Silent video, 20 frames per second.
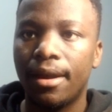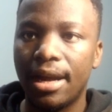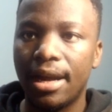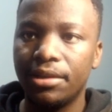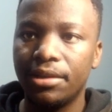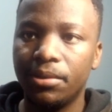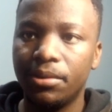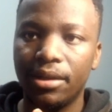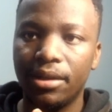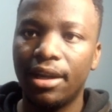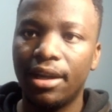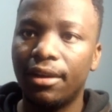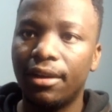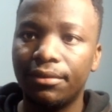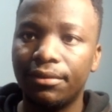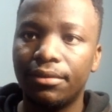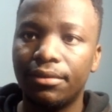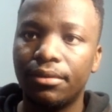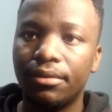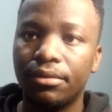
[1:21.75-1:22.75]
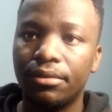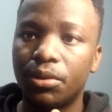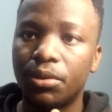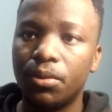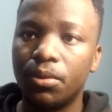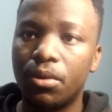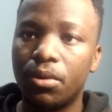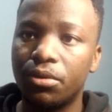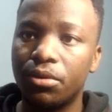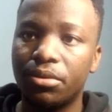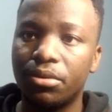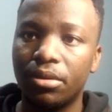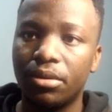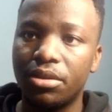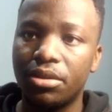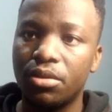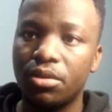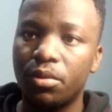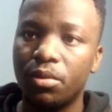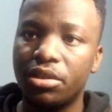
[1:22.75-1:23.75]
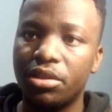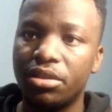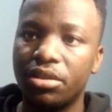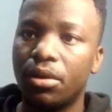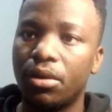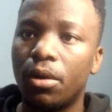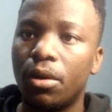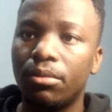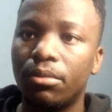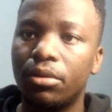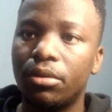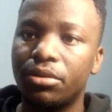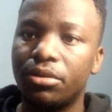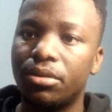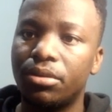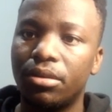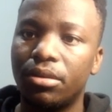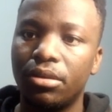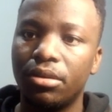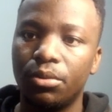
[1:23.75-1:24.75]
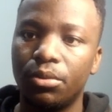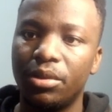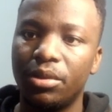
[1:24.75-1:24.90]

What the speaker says: I do have two controllers, on which is the home controller,